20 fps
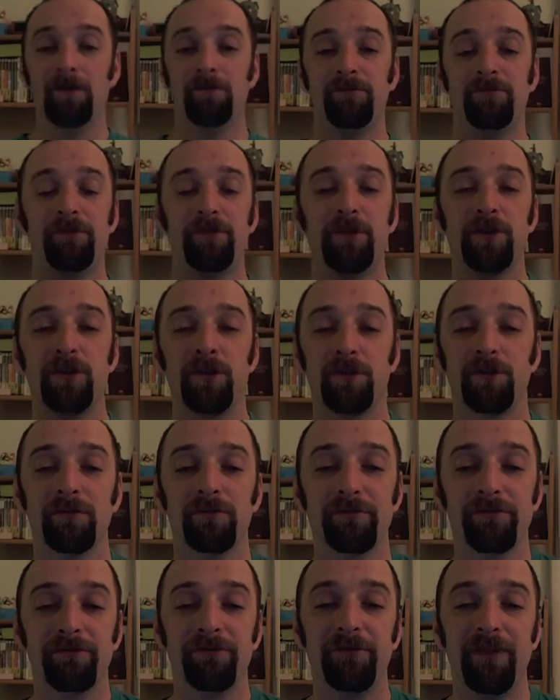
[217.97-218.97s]
For your
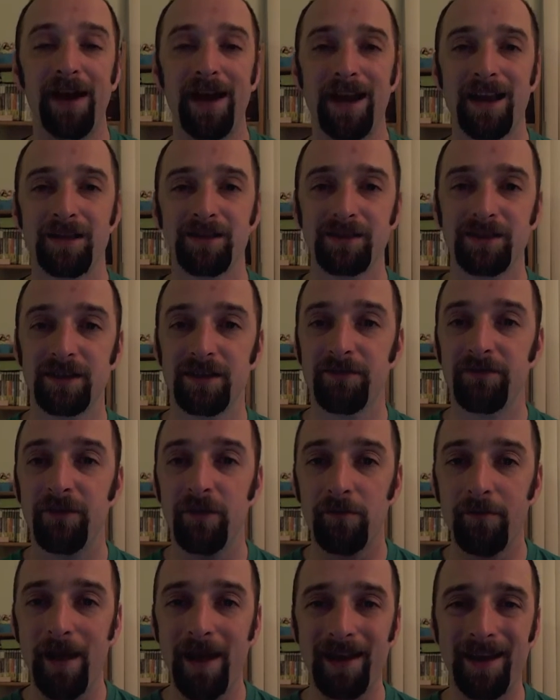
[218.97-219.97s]
finances, if
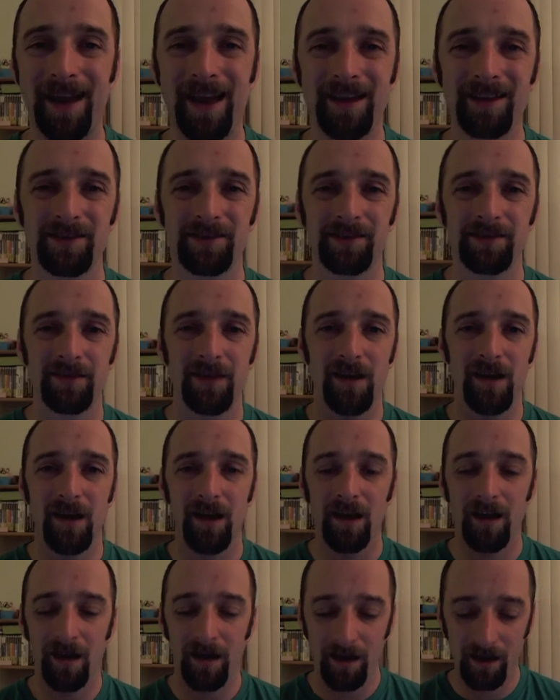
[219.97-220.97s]
your bank has
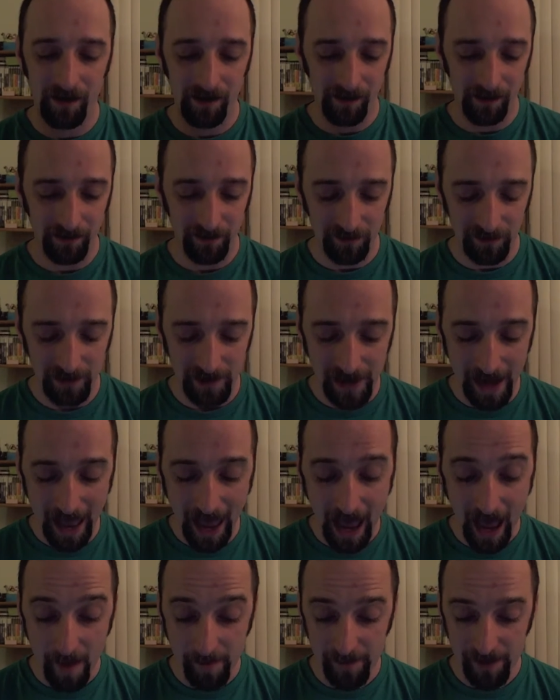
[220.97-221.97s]
an
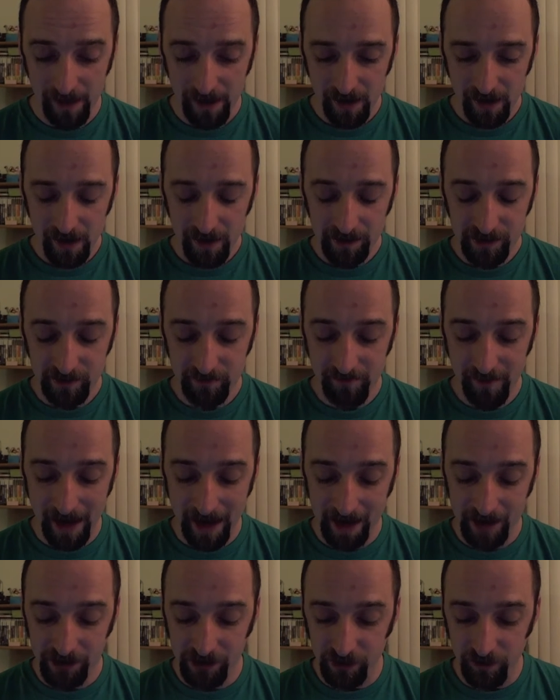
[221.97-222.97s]
app to
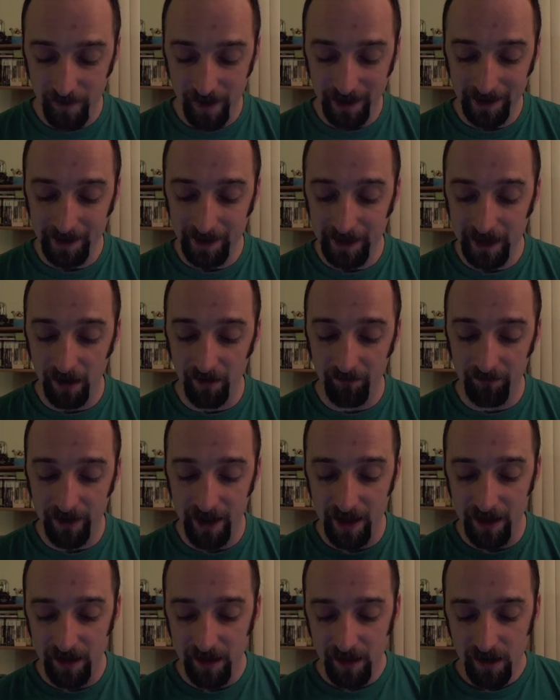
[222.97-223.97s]
manage your bank account for
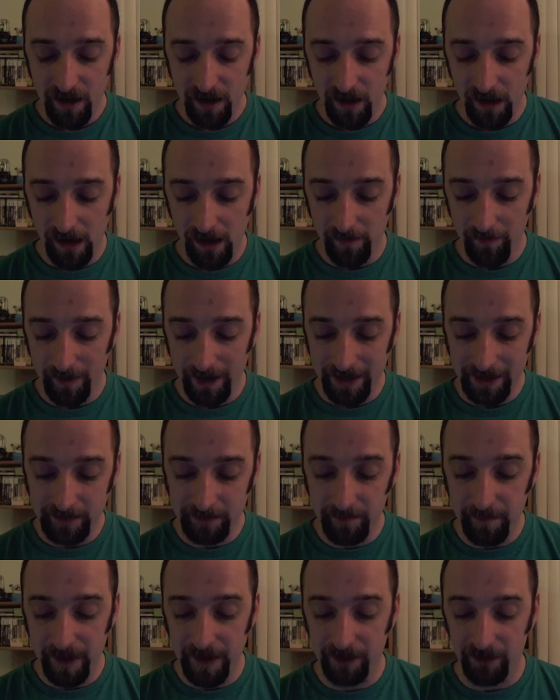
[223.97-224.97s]
that, it's
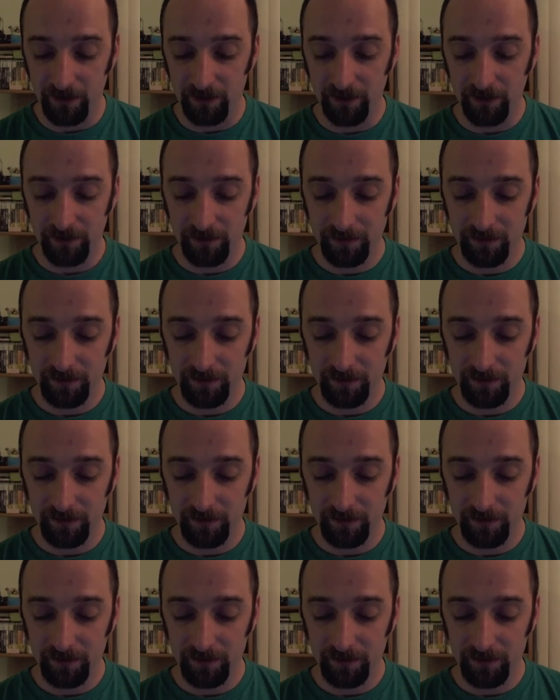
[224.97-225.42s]
better